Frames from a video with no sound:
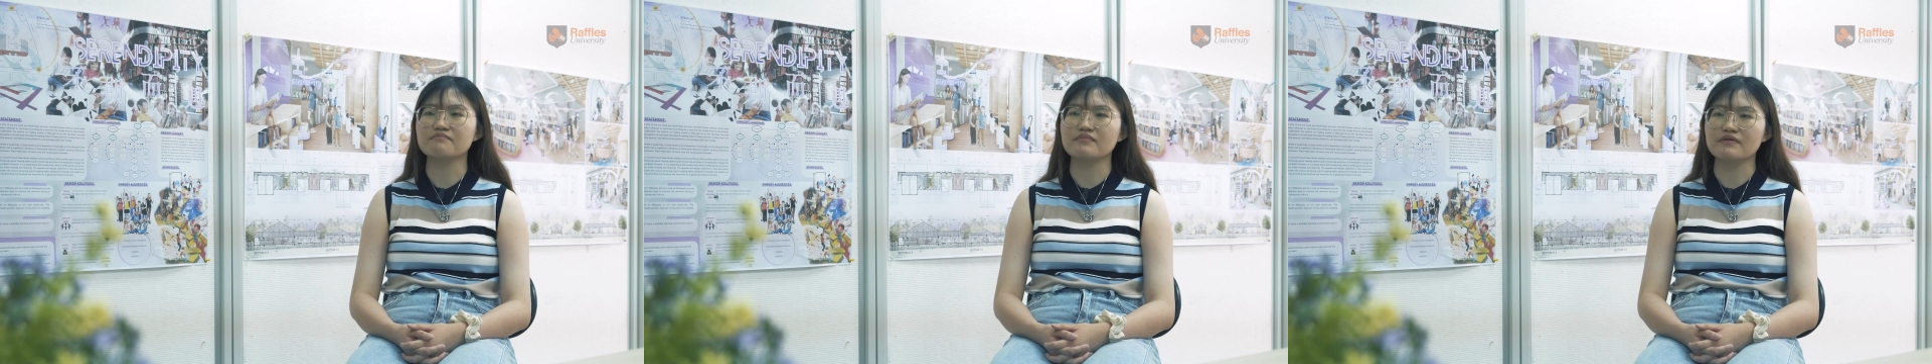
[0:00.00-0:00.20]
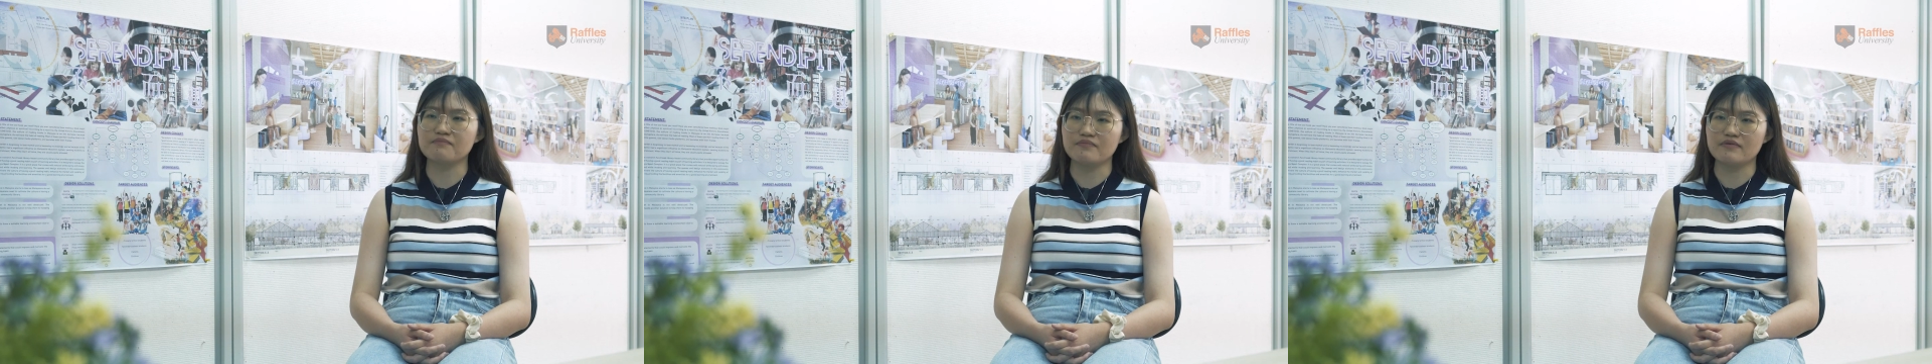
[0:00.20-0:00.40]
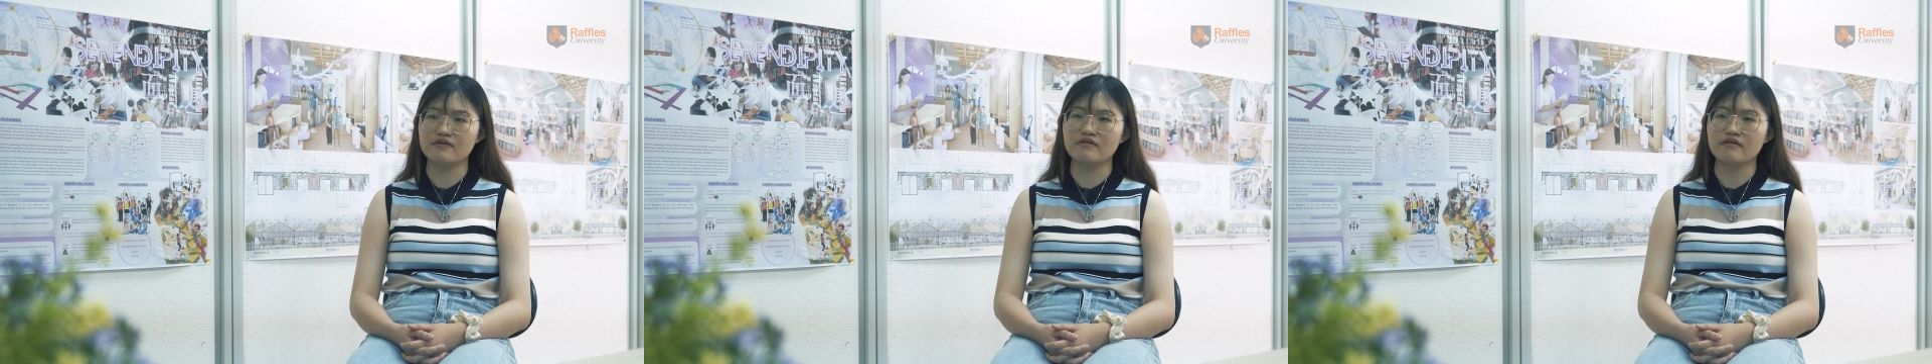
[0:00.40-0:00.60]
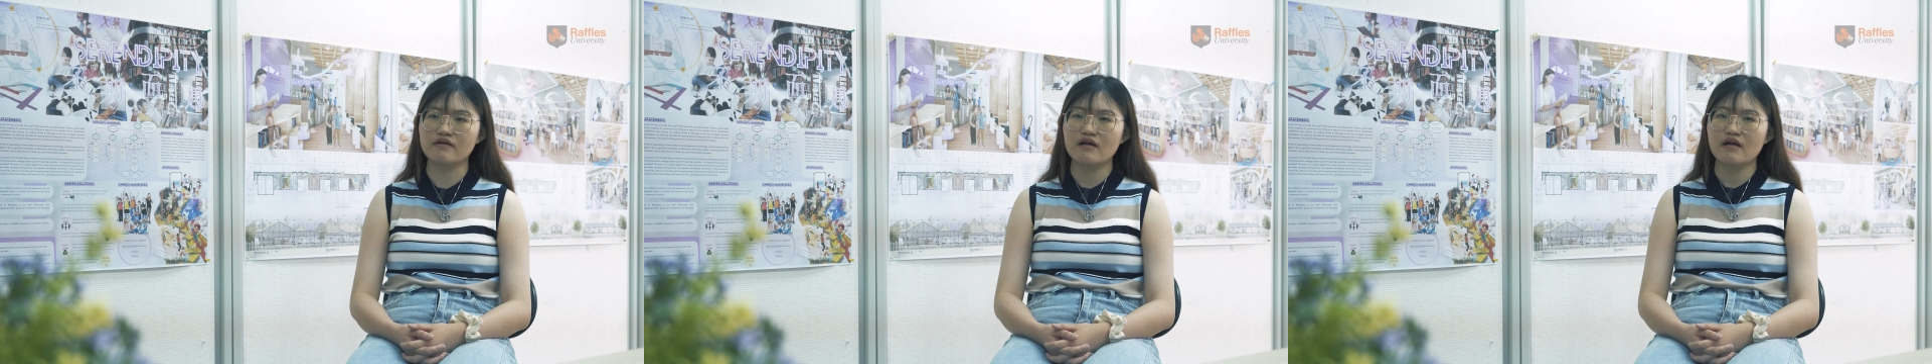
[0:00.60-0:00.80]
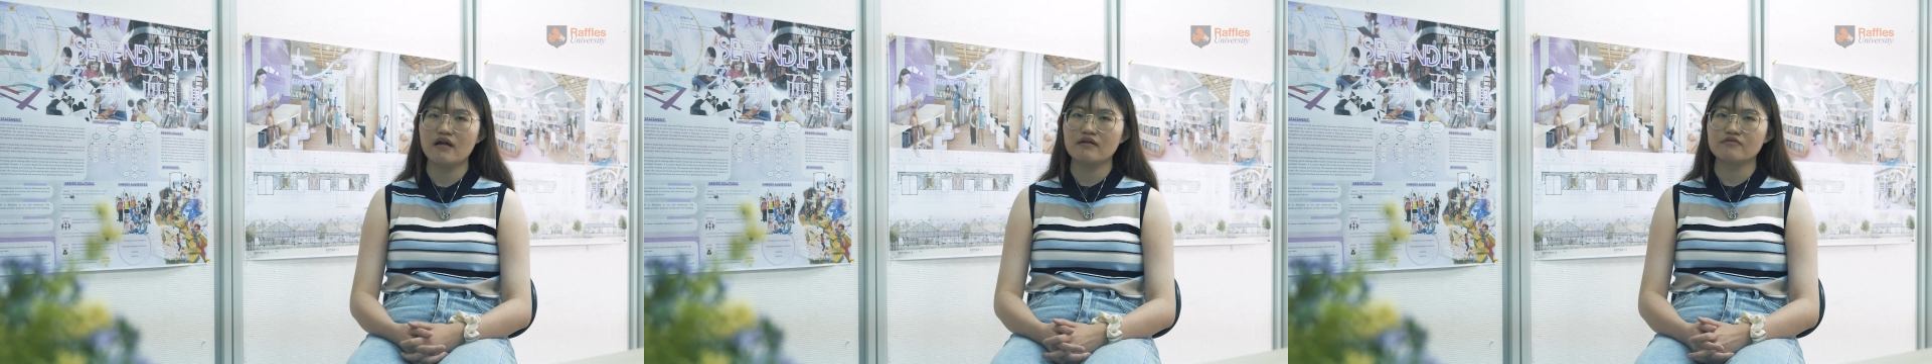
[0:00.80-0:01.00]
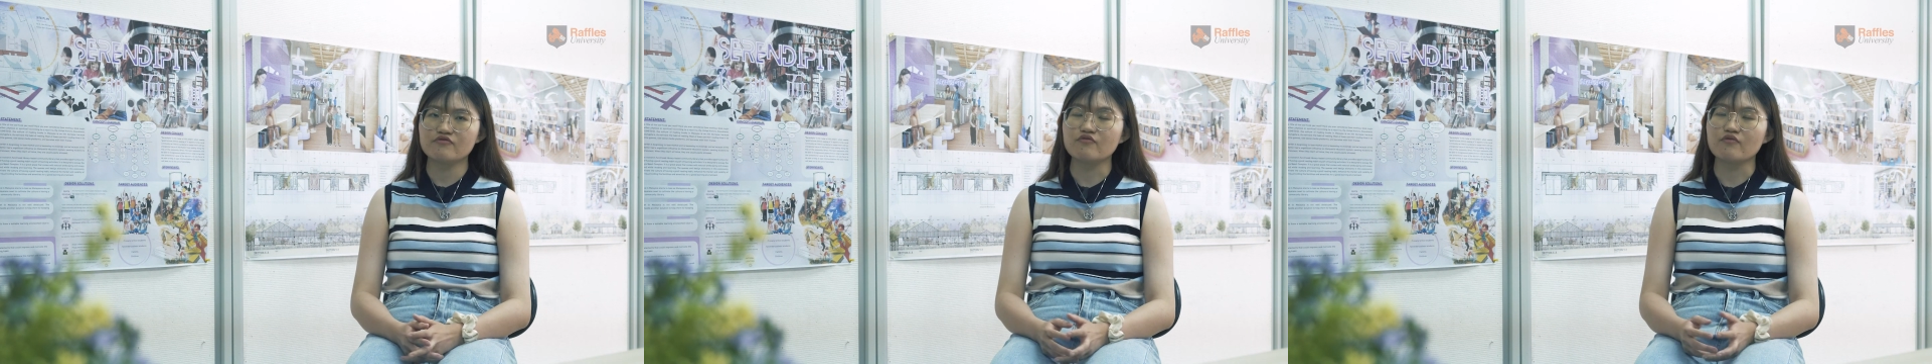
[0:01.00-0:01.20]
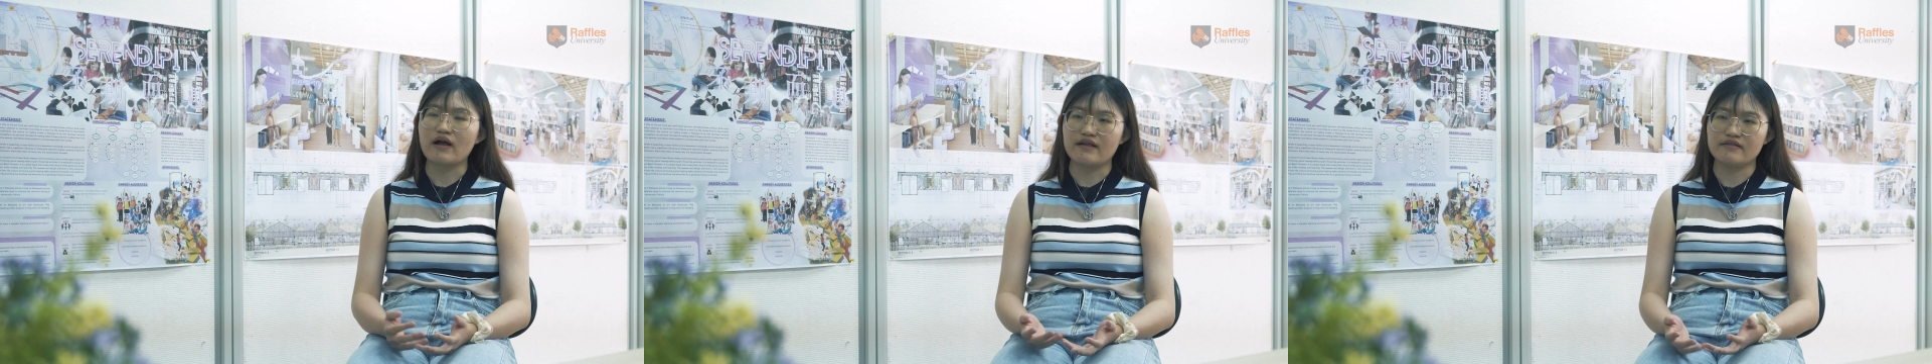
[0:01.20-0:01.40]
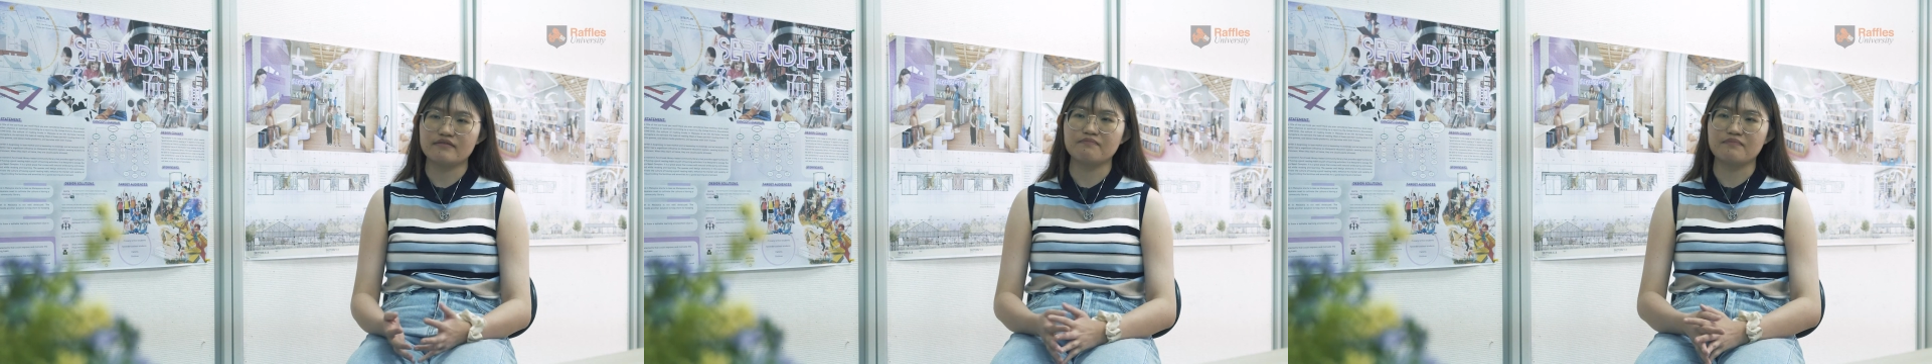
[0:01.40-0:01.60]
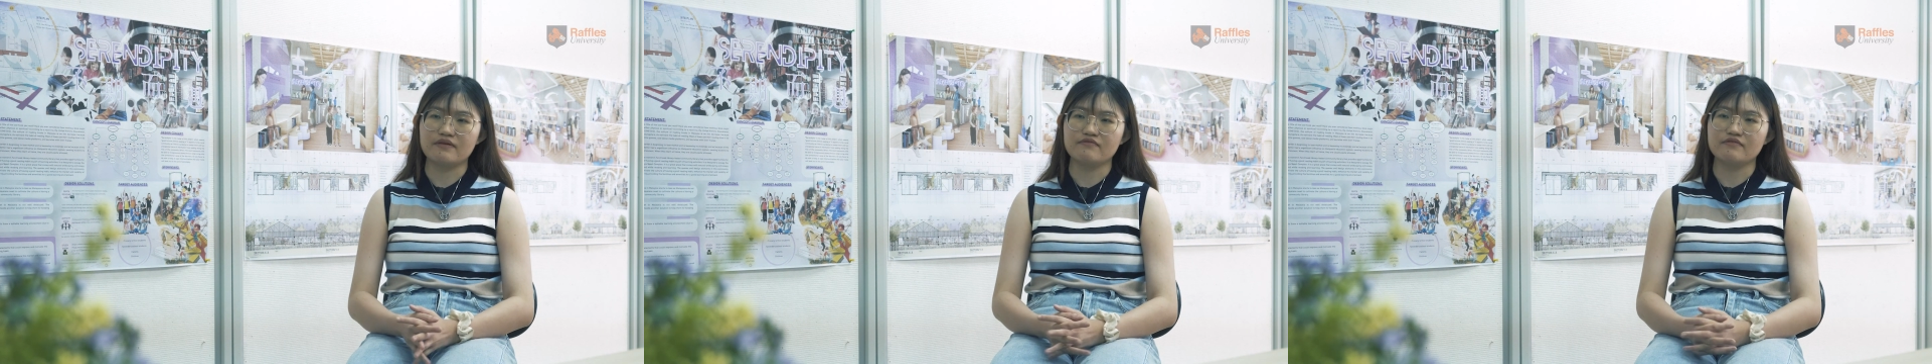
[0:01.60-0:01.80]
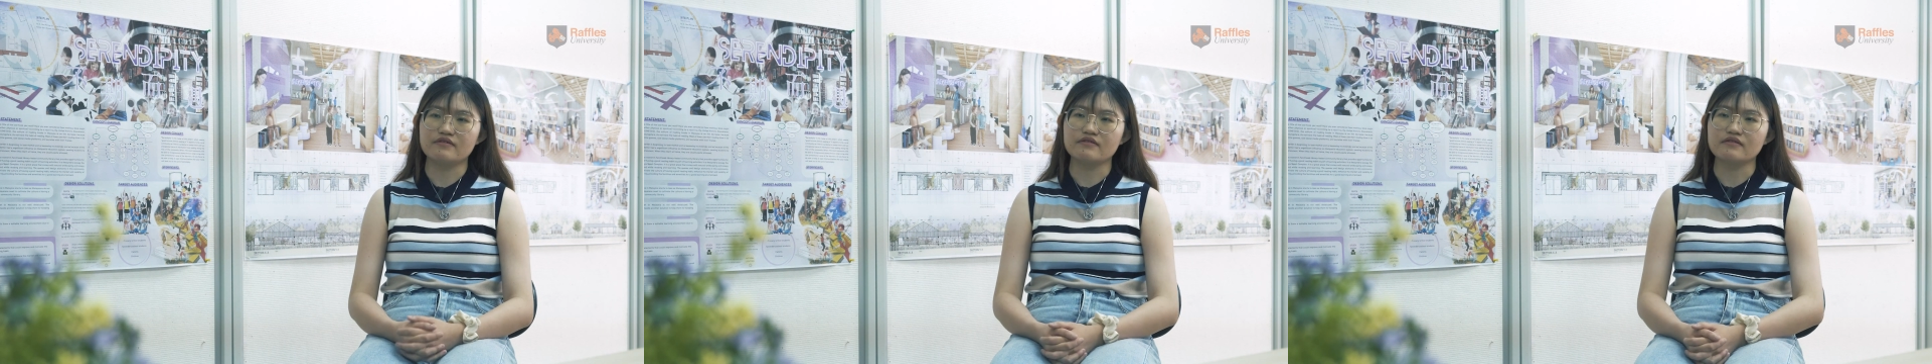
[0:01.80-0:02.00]
people to
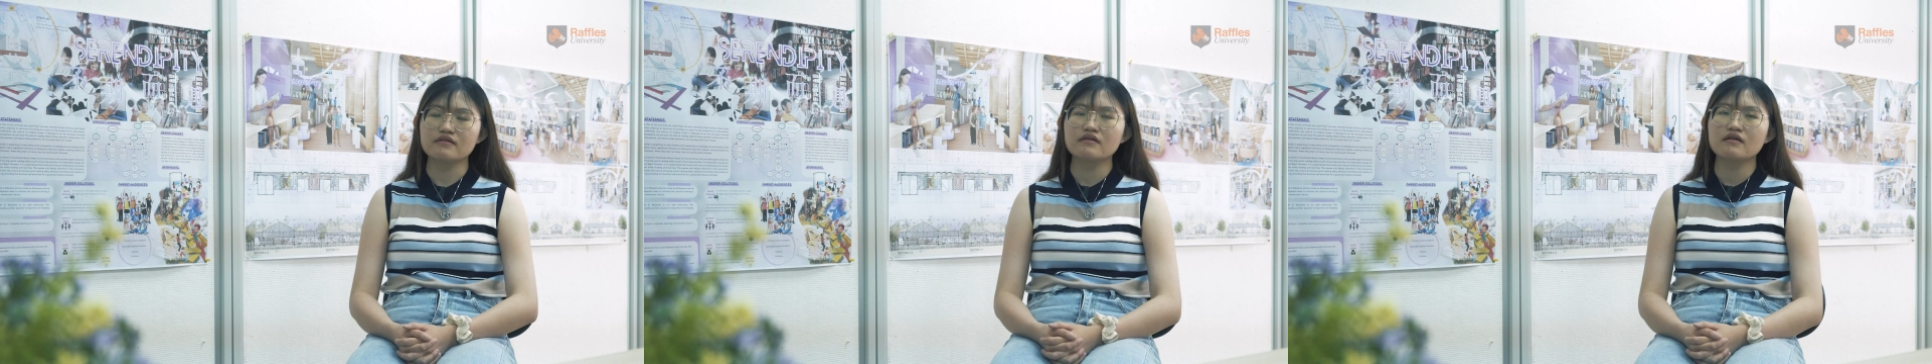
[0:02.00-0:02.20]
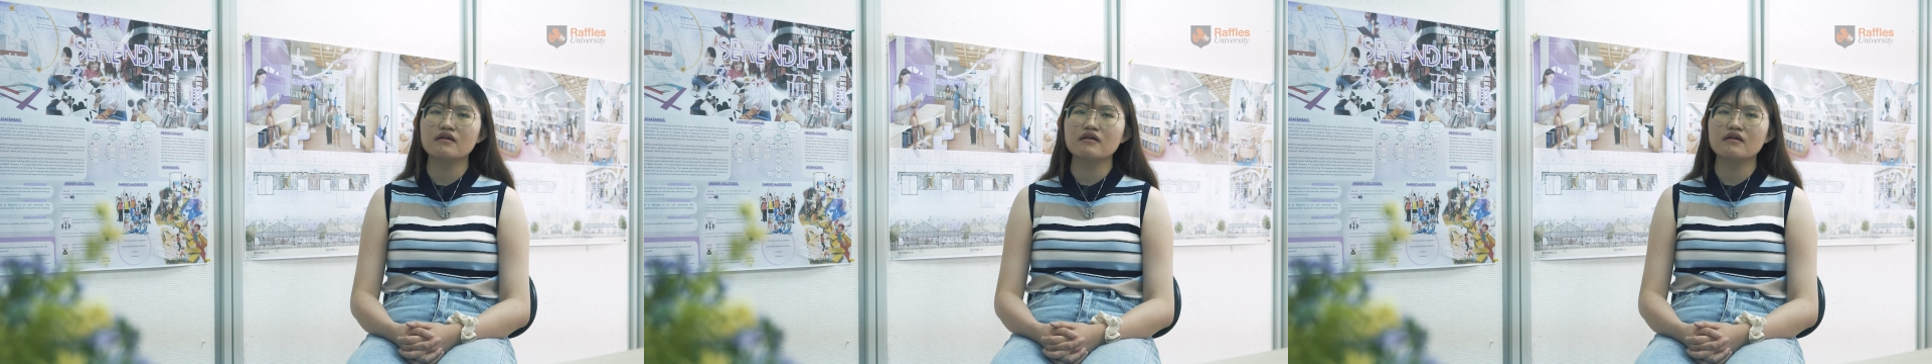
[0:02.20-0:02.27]
experience.